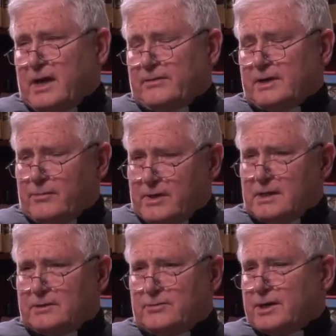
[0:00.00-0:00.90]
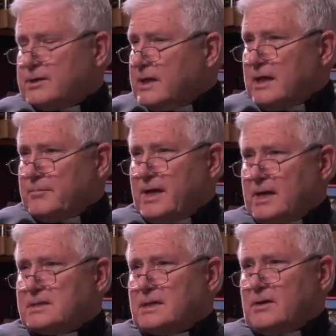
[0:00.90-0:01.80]
We have to get rid of the traditional Latin
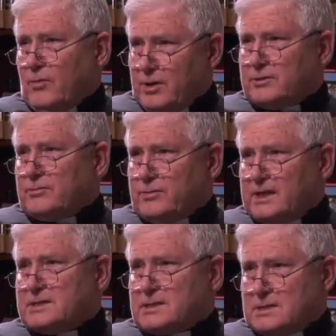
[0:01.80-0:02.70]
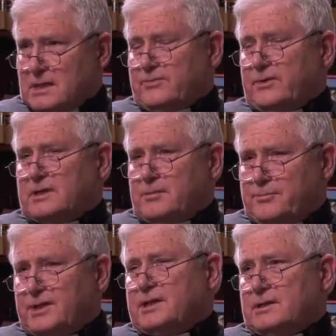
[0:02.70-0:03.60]
Mass in order to really successfully
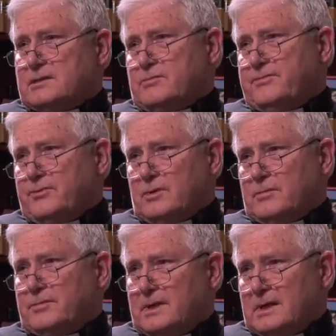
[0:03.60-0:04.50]
complete this reform.